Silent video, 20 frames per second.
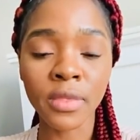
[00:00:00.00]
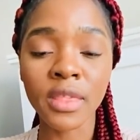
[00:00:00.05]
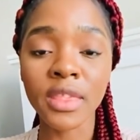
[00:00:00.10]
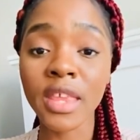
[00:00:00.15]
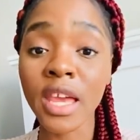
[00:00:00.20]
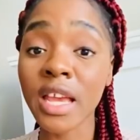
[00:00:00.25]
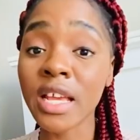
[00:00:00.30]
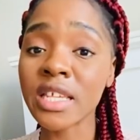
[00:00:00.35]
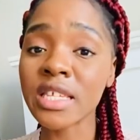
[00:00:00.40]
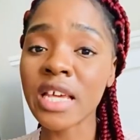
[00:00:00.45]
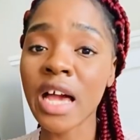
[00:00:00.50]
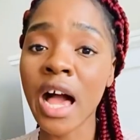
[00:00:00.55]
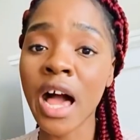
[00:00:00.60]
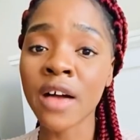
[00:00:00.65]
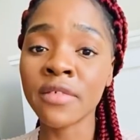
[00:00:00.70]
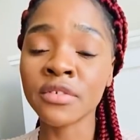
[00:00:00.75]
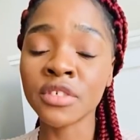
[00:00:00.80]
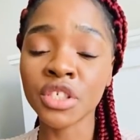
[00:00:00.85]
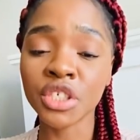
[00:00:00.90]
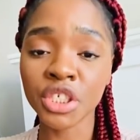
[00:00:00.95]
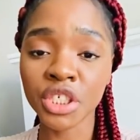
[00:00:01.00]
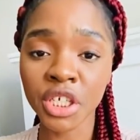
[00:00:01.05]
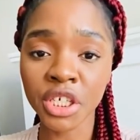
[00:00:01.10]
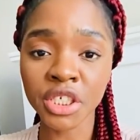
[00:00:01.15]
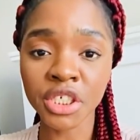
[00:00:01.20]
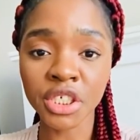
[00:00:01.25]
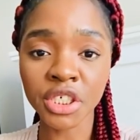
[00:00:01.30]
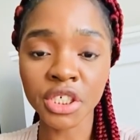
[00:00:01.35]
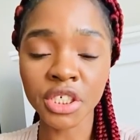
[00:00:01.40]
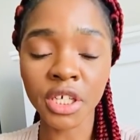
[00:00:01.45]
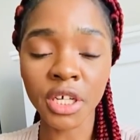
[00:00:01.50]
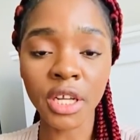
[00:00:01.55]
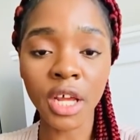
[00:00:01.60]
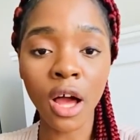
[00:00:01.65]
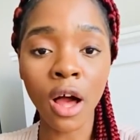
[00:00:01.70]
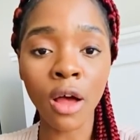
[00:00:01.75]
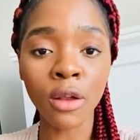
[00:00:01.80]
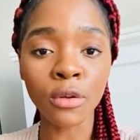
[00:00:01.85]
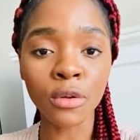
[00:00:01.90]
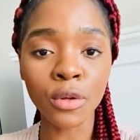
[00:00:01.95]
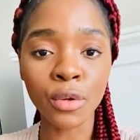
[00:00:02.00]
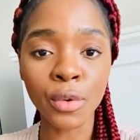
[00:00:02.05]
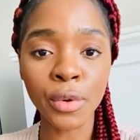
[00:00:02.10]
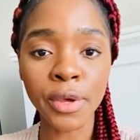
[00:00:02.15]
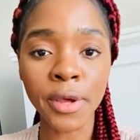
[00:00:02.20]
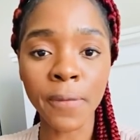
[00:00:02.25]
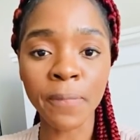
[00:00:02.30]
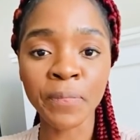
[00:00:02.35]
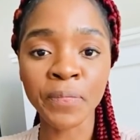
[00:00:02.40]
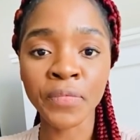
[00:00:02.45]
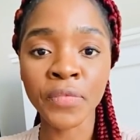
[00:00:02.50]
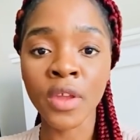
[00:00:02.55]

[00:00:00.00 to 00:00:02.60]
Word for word: things haven't changed yet. Hallelujah.